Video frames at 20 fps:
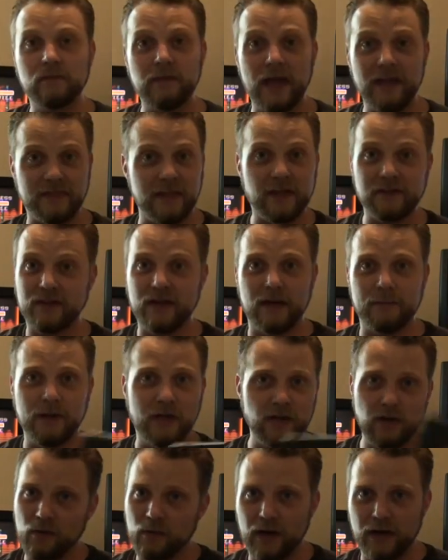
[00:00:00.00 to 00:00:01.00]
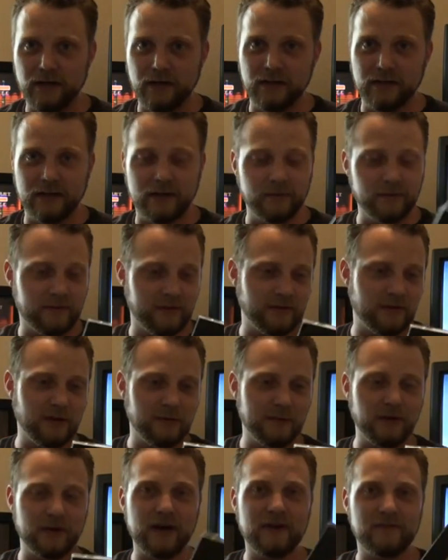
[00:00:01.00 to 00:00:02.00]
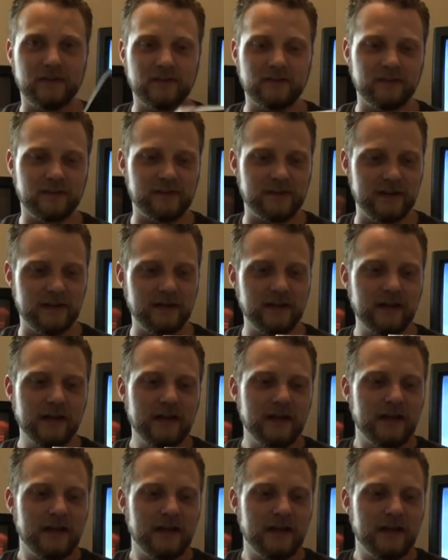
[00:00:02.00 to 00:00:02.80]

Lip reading: at that time had no idea that it was the TurboGrafx 16.